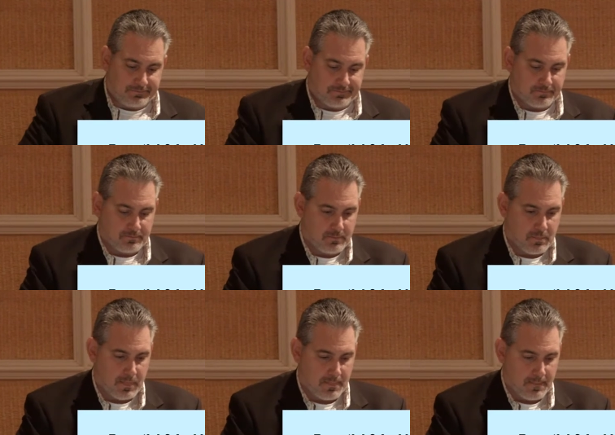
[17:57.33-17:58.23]

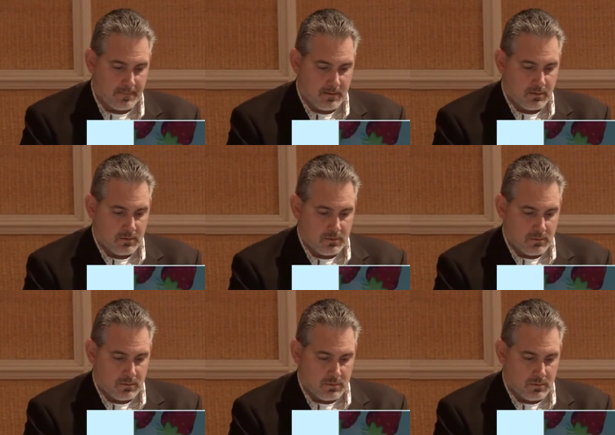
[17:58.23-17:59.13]

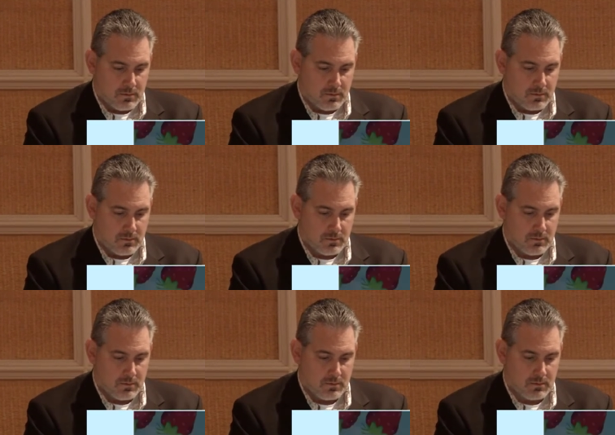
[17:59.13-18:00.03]

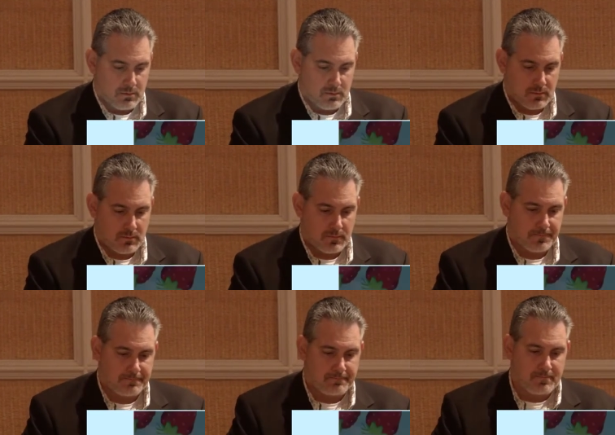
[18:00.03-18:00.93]

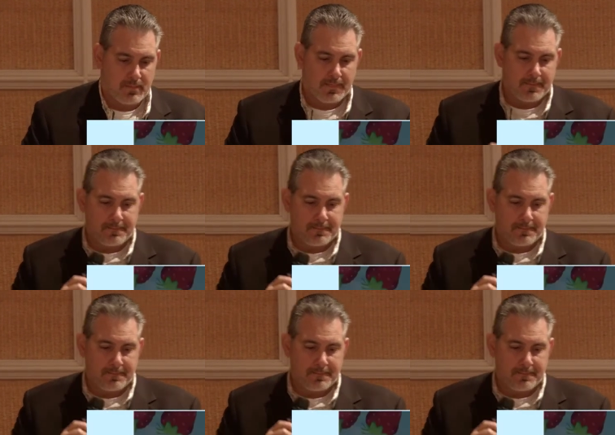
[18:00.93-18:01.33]
No one is speaking in this clip.